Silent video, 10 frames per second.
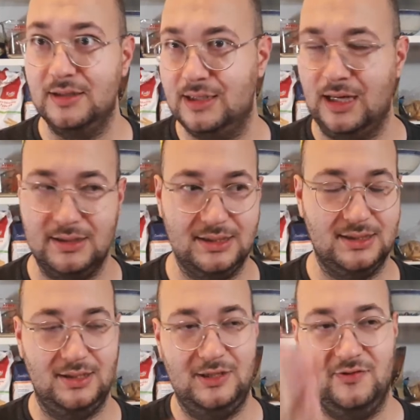the
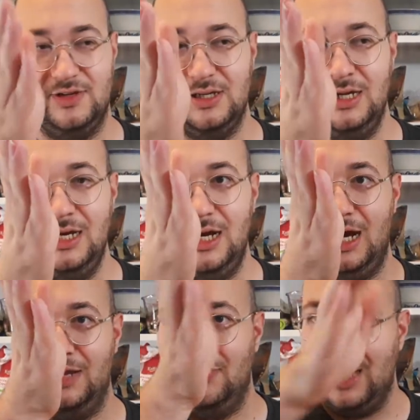underside of it,
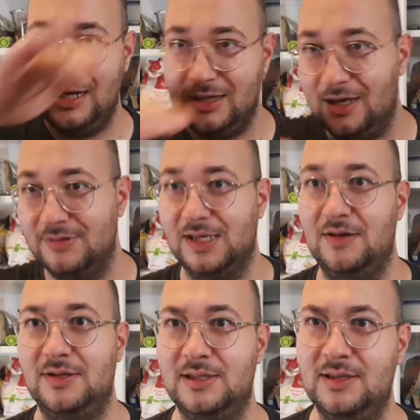and then it goes
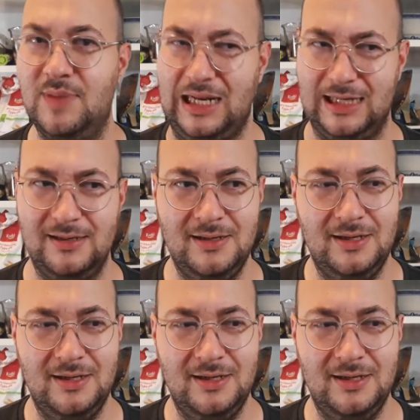out into the belly.